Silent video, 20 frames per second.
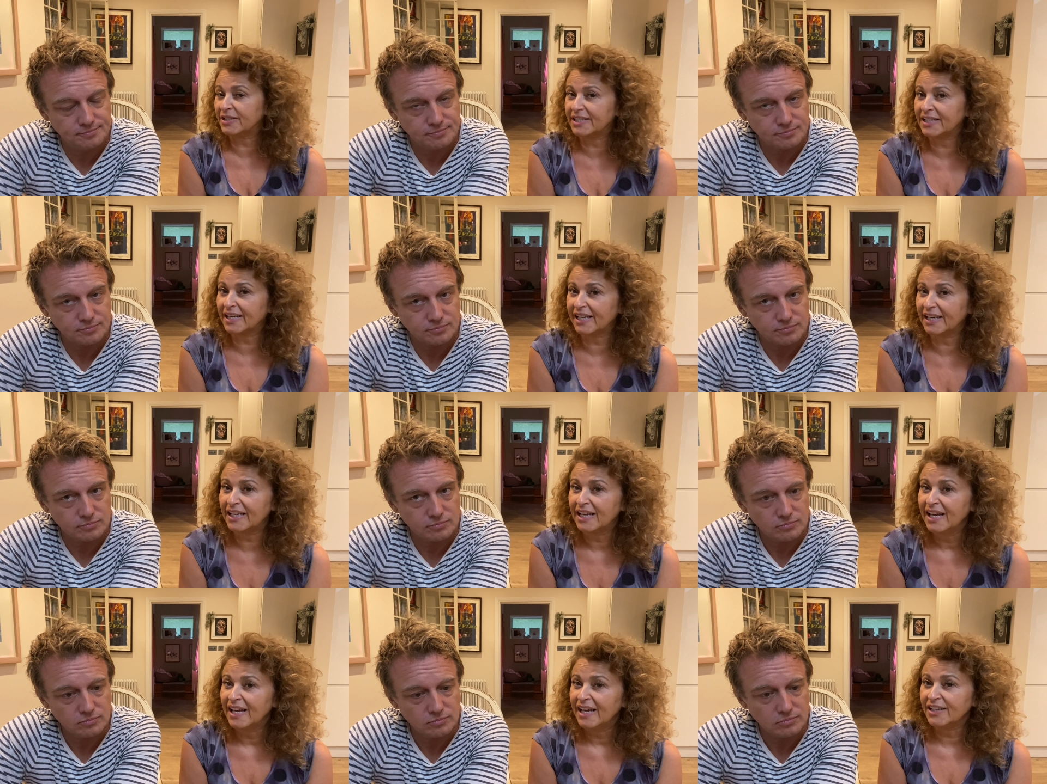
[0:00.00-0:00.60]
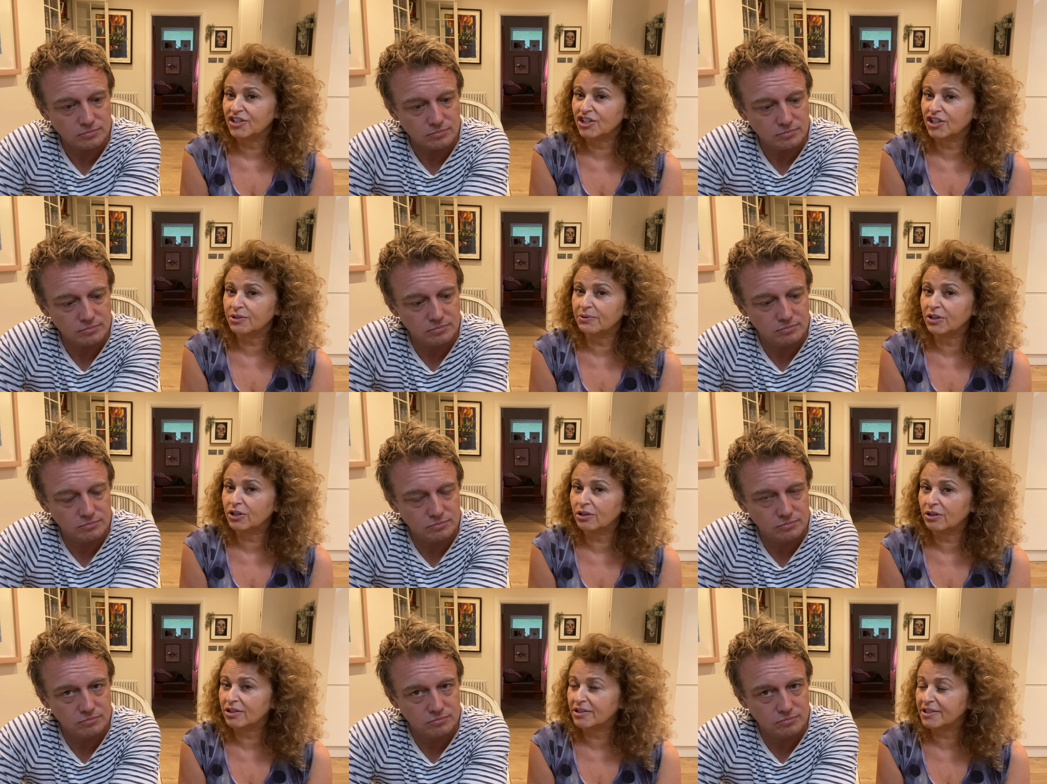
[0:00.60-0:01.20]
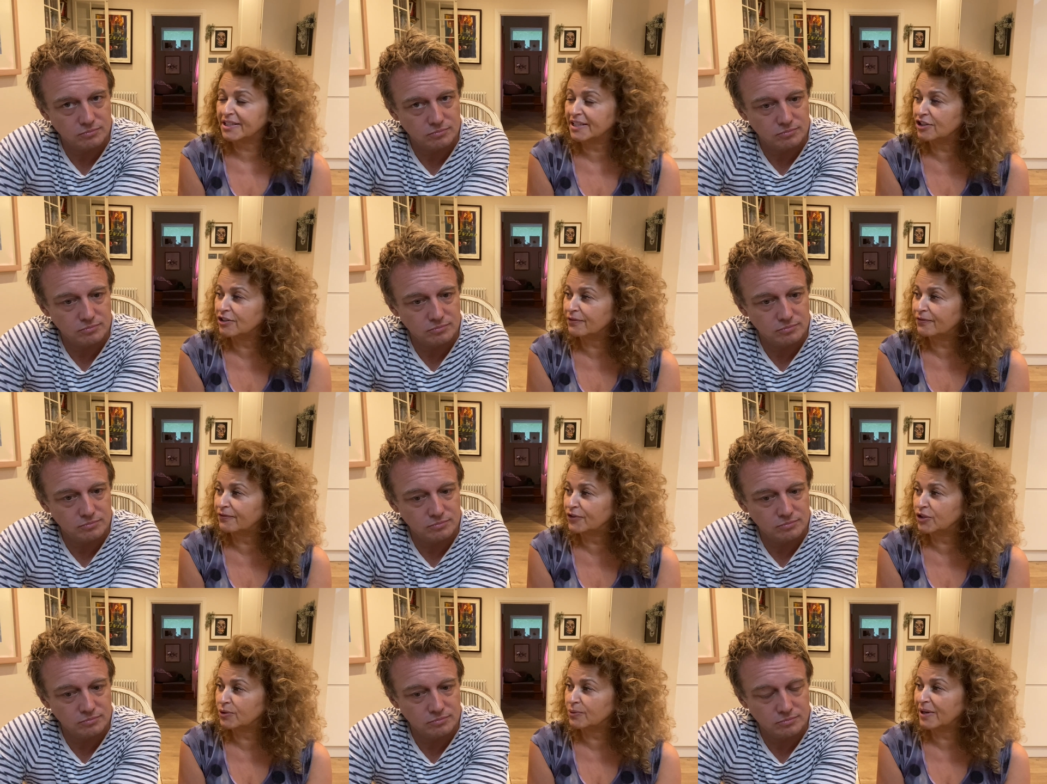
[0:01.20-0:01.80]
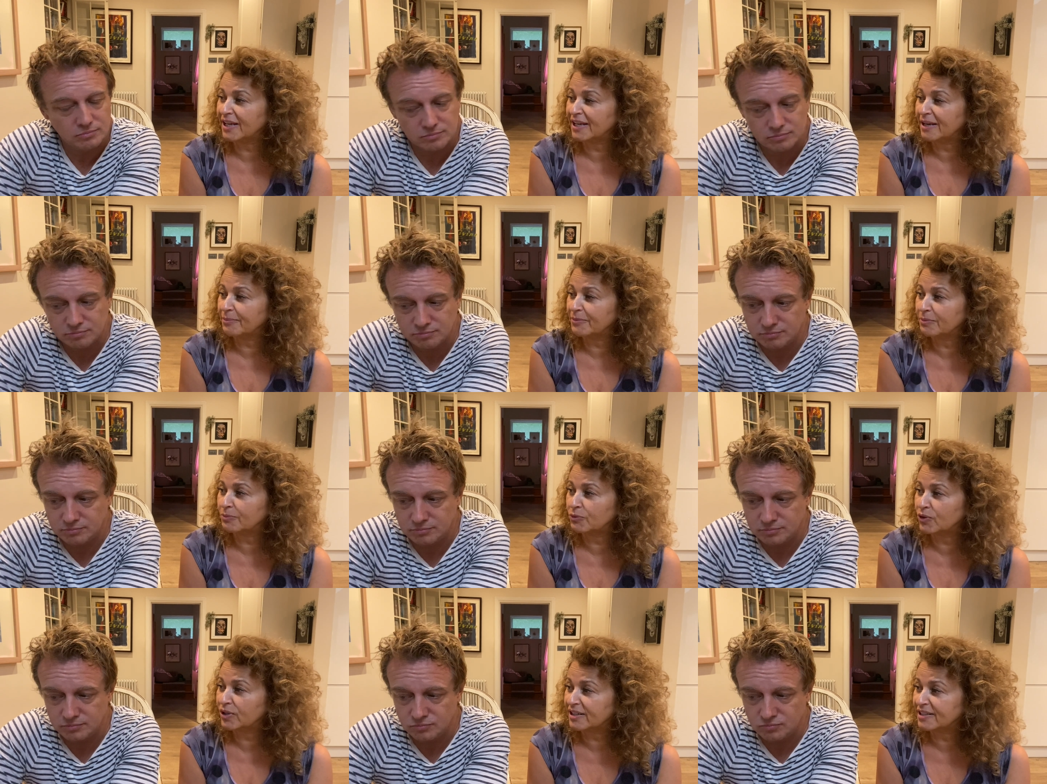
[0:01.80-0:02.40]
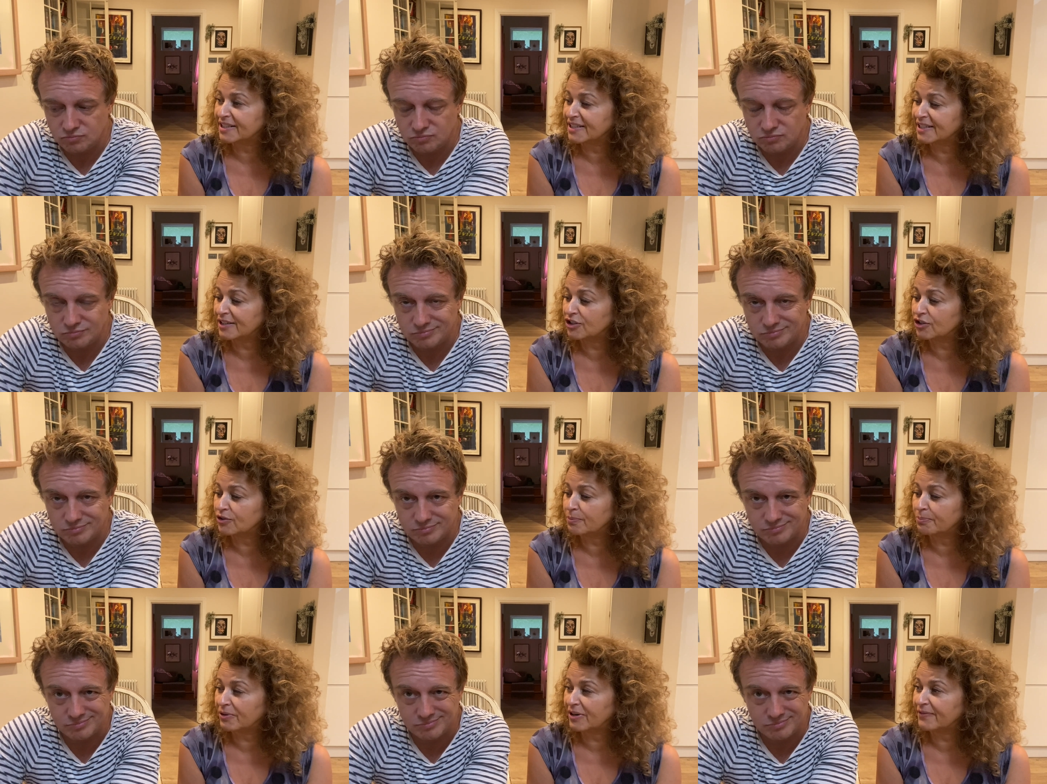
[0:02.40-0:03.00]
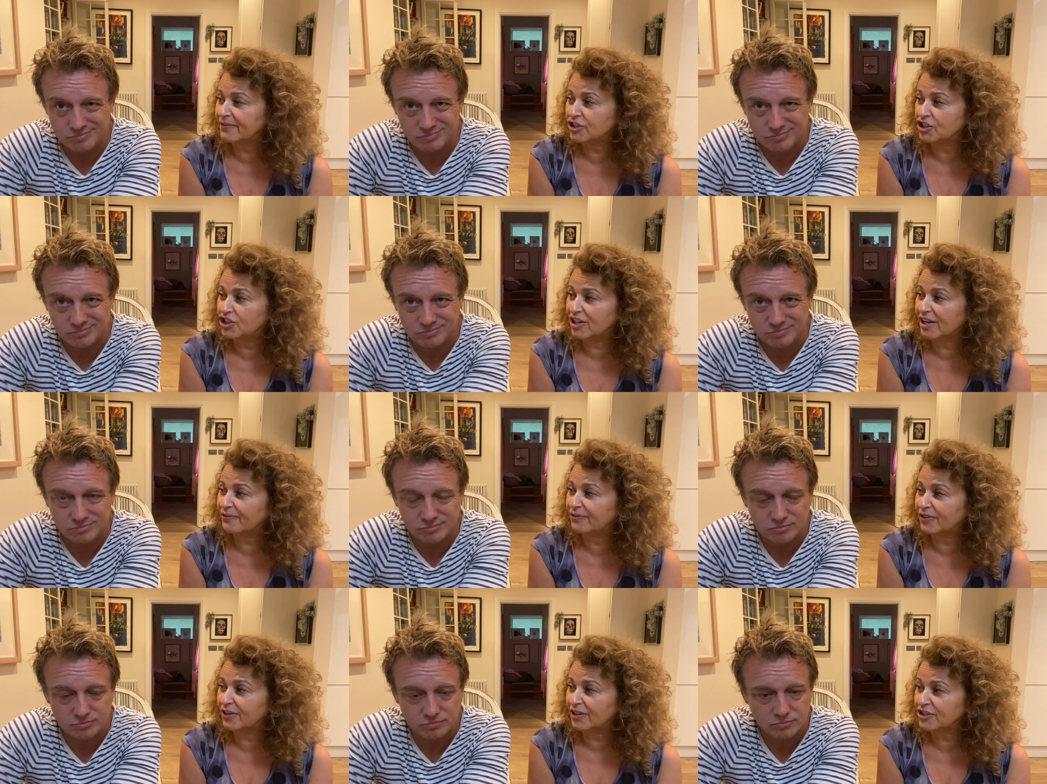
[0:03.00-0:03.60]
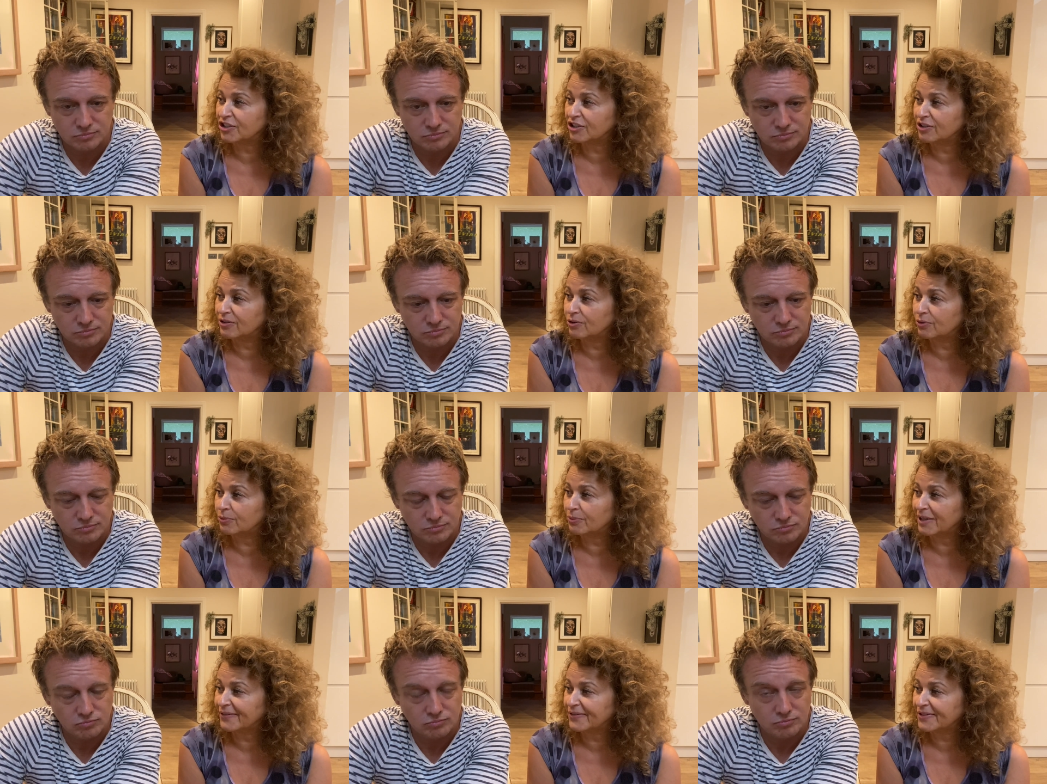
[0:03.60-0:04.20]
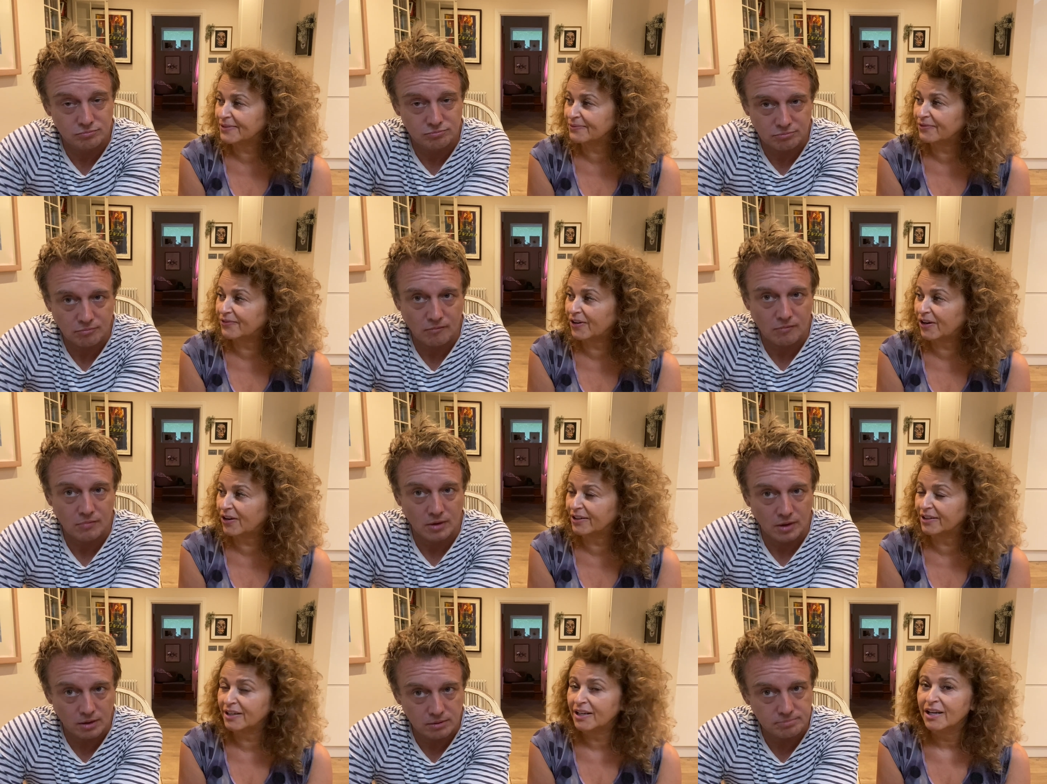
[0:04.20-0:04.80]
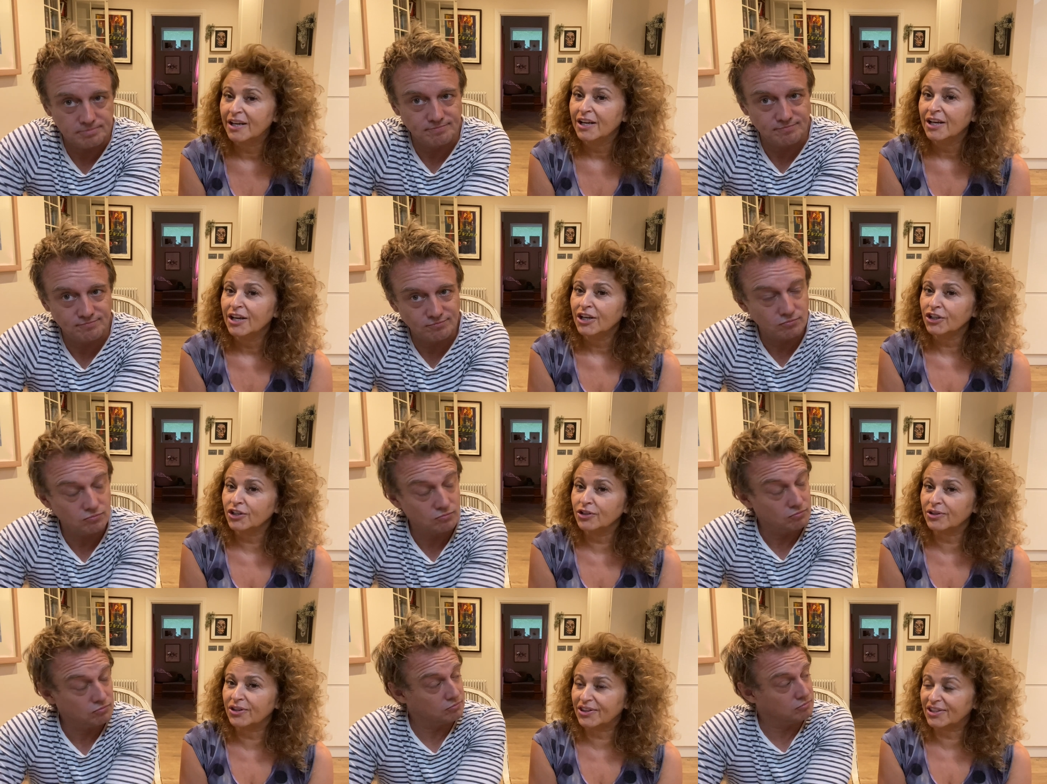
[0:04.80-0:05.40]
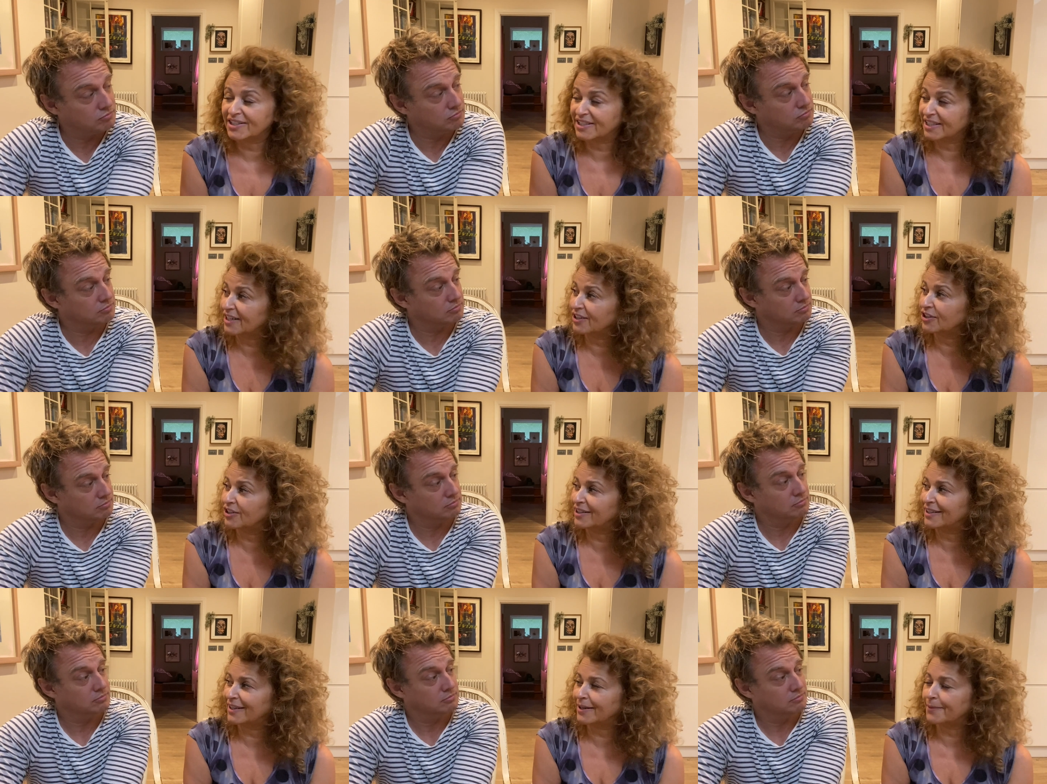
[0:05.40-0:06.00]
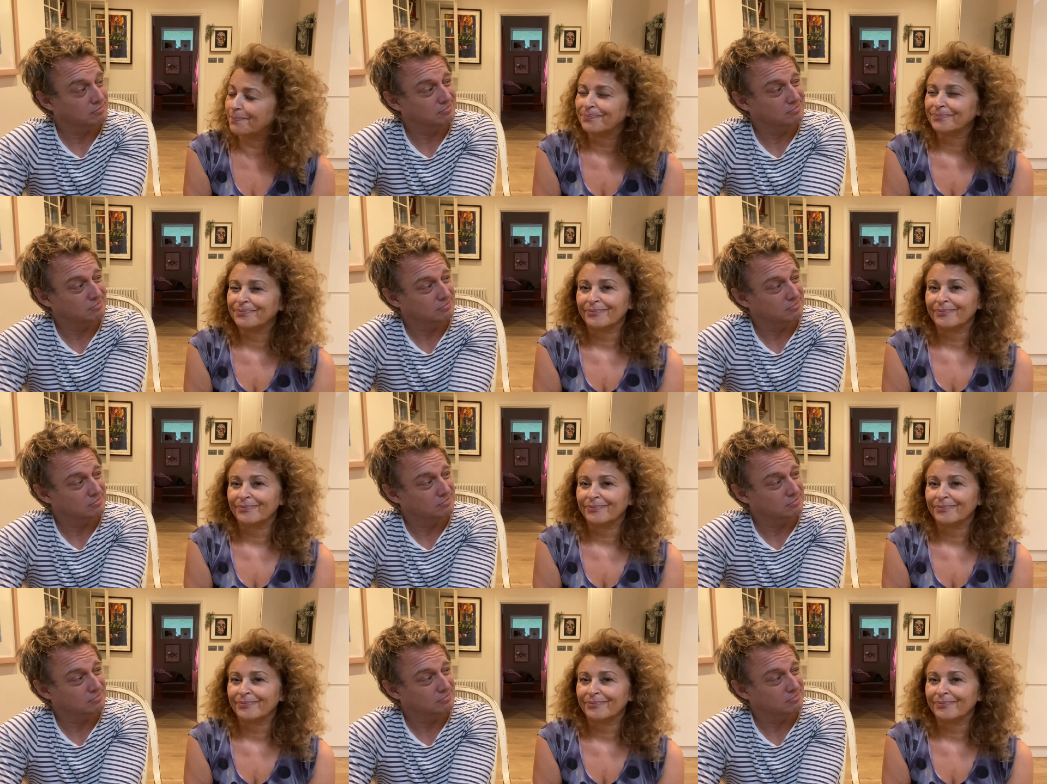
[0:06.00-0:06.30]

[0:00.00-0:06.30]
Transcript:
Speaker 1: saying it's two o'clock, I'll send you two a.m. in the morning. I'll send you a private jet flight to New York. We'll have some fun. You sit and you think,